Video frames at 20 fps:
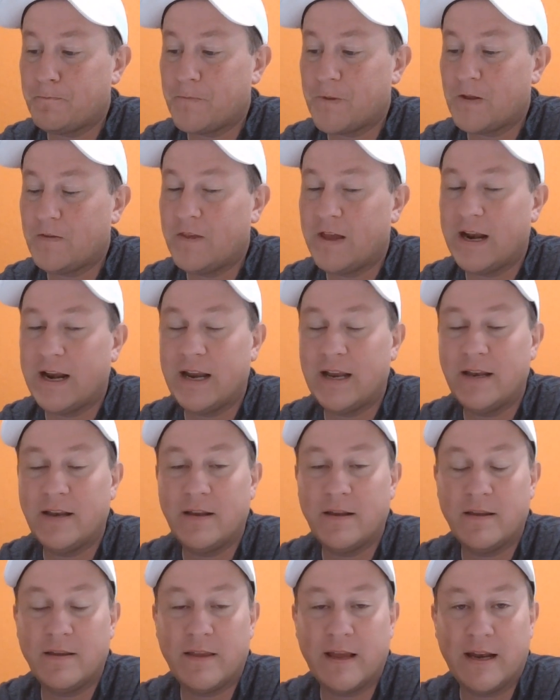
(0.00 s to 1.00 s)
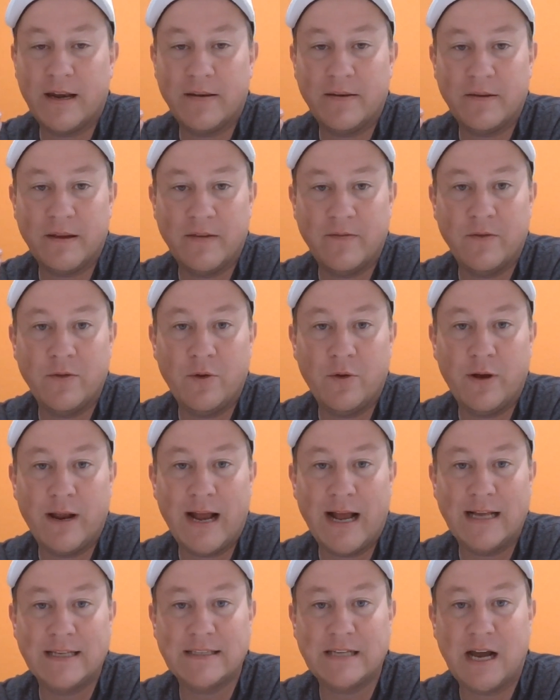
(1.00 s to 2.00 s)
that even though it
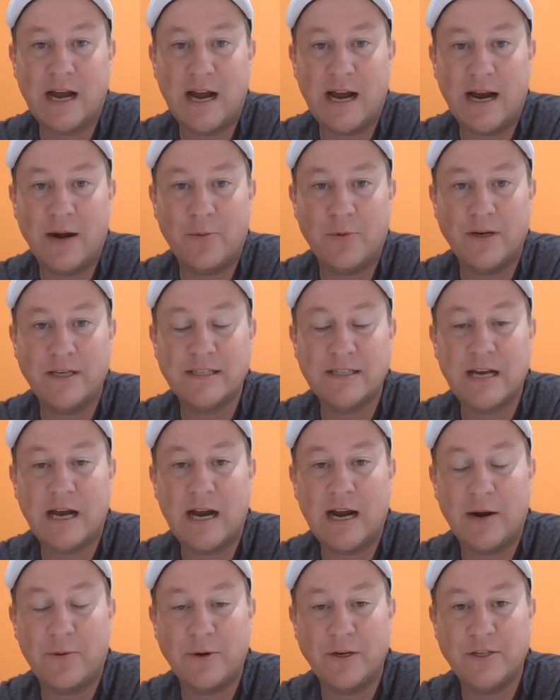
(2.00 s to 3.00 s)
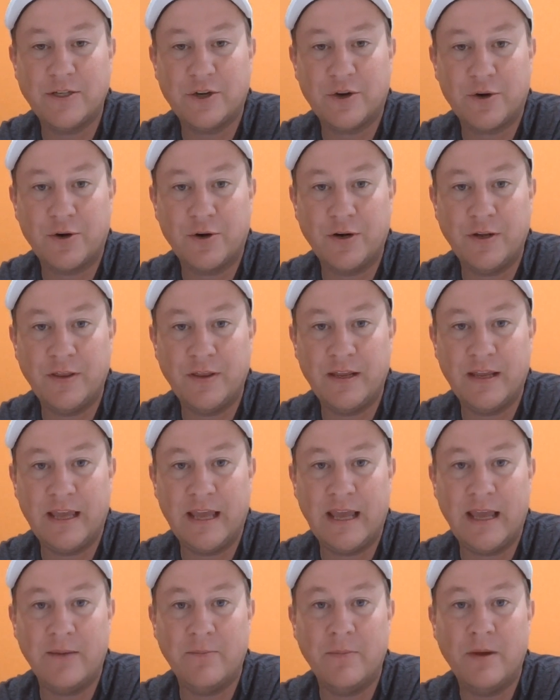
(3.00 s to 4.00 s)
has high risk, high return in the
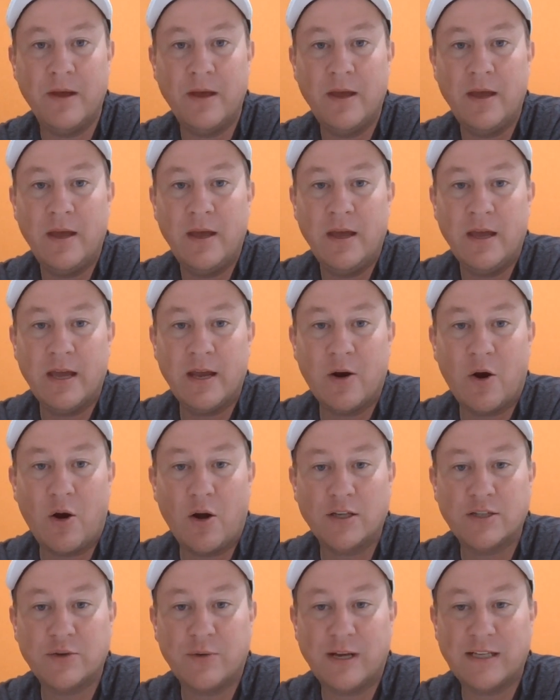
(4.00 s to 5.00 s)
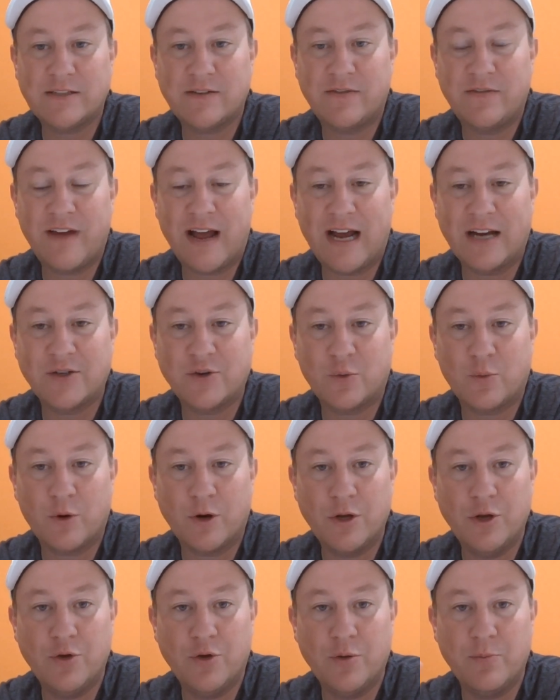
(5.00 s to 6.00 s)
game, it also has a factor where
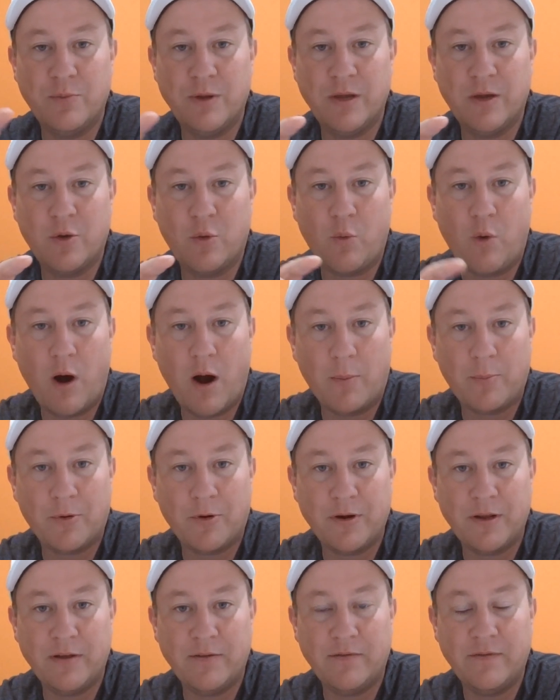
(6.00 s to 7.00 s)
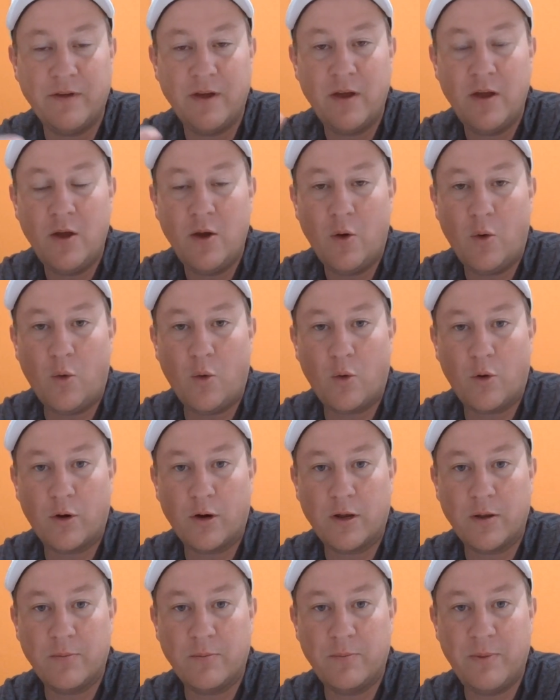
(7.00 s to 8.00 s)
you can be cooperative or
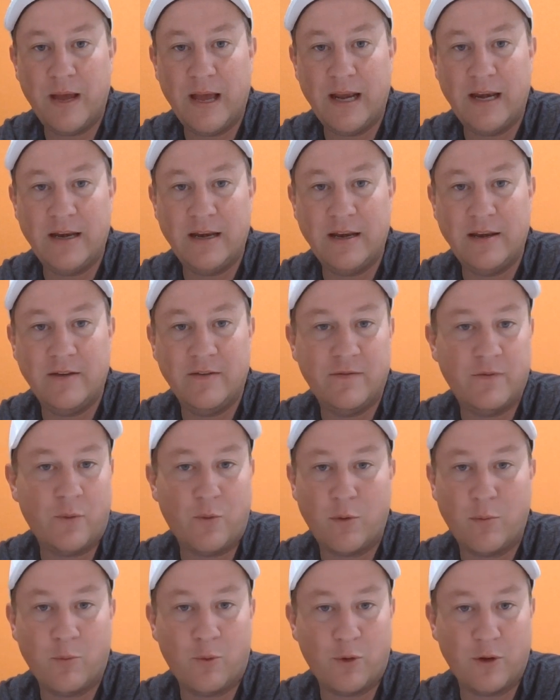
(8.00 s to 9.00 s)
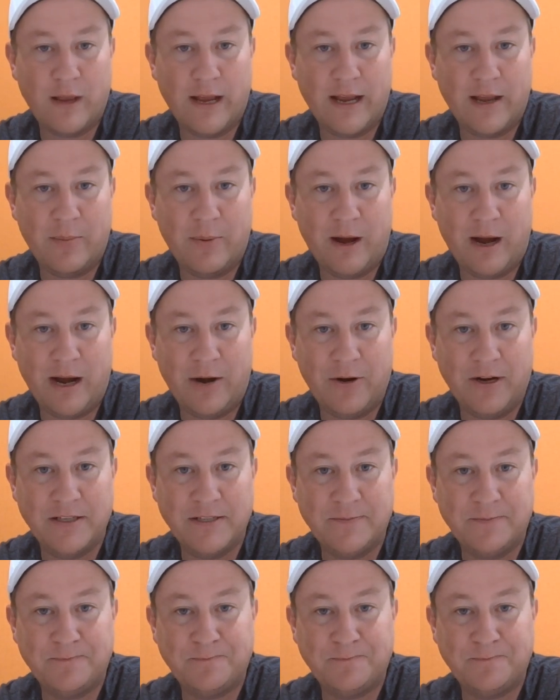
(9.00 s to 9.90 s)
competitive or more like a pirate.